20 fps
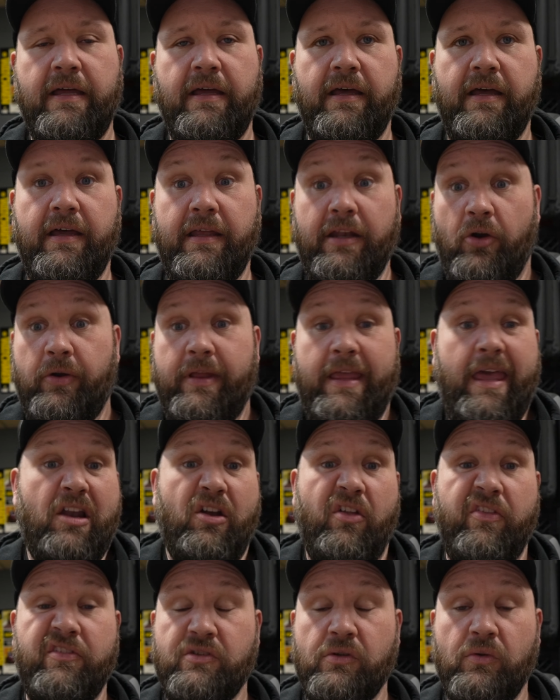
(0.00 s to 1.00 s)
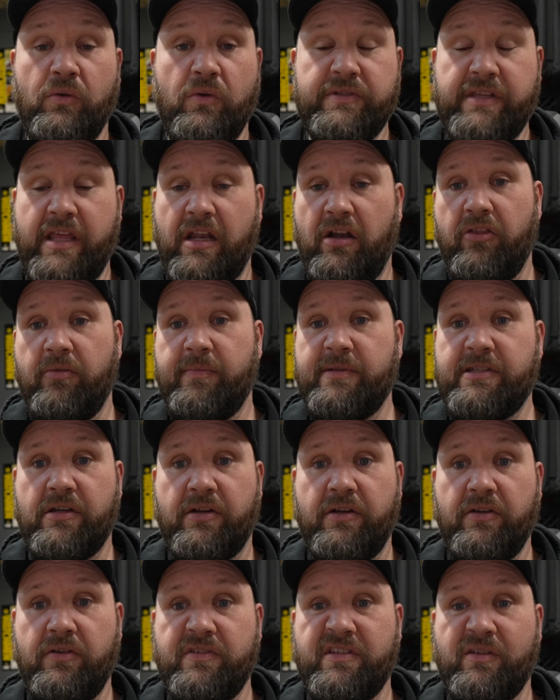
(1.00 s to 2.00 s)
And I already had all the tools, had all the
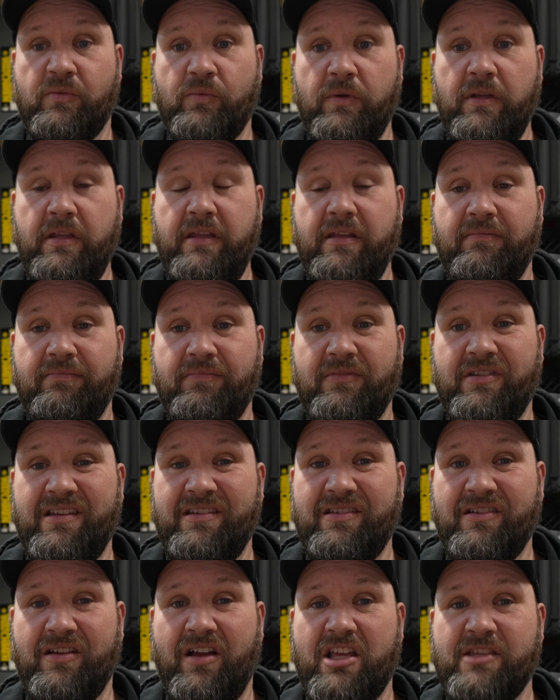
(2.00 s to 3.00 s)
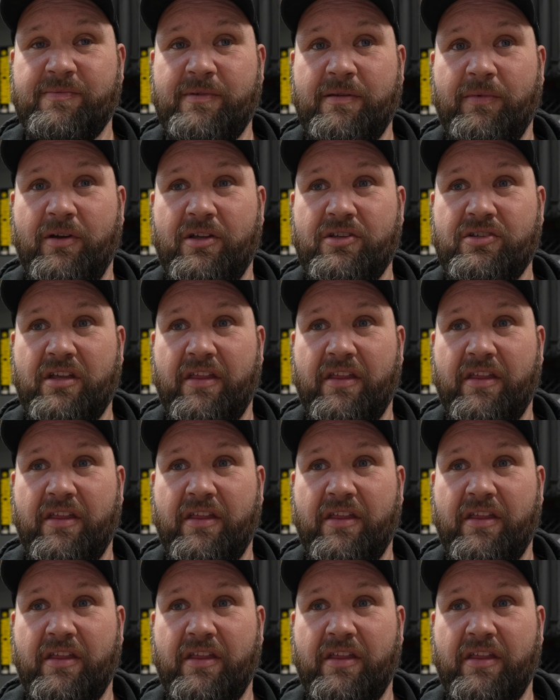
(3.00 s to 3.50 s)
materials. It really didn't cost me much.